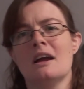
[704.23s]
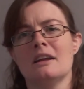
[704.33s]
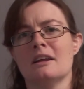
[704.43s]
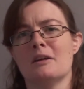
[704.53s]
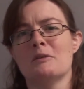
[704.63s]

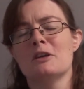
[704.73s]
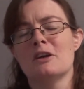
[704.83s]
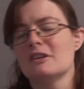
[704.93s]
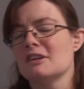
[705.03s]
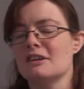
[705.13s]
You know, I wouldn't
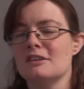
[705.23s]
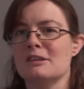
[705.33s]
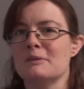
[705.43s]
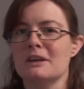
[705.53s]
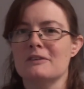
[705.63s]
ask you to do
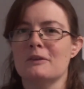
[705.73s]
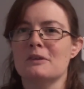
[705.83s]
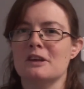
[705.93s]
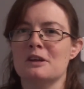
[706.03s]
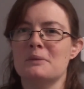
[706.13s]
something if I
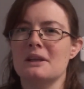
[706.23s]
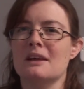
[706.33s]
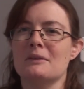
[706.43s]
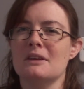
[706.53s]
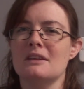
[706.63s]
wasn't going to be
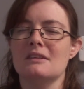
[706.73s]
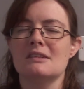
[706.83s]
there with you.